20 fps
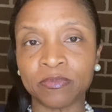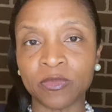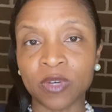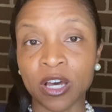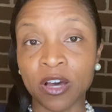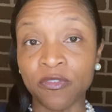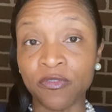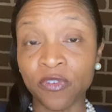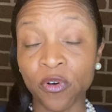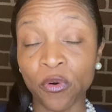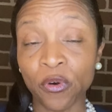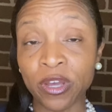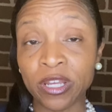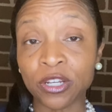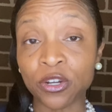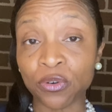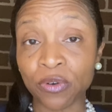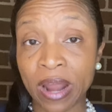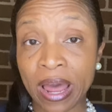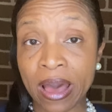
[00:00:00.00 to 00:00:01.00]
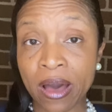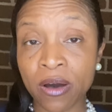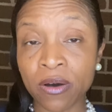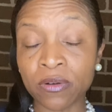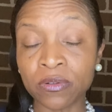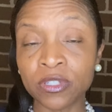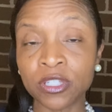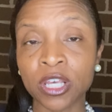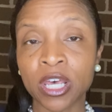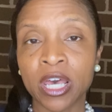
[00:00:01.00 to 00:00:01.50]
avoid
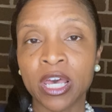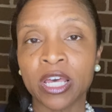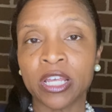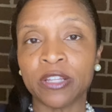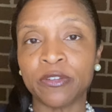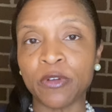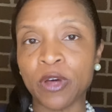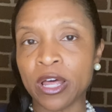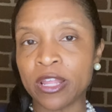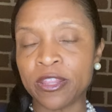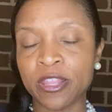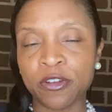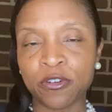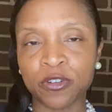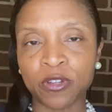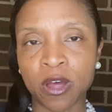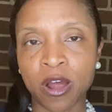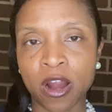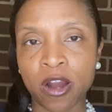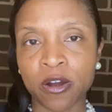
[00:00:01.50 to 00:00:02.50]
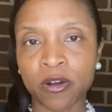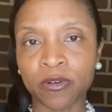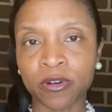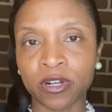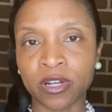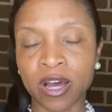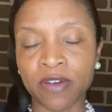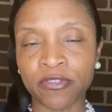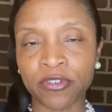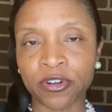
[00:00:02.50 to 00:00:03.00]
crowds, our
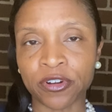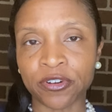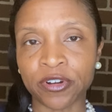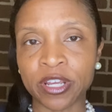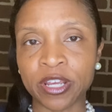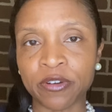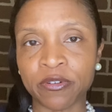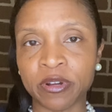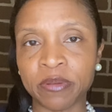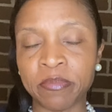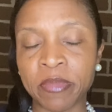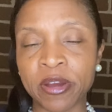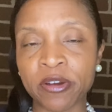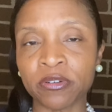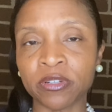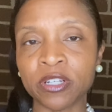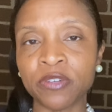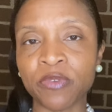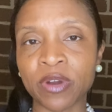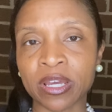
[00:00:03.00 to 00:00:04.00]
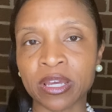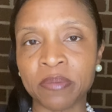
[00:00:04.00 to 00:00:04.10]
governor here in Maryland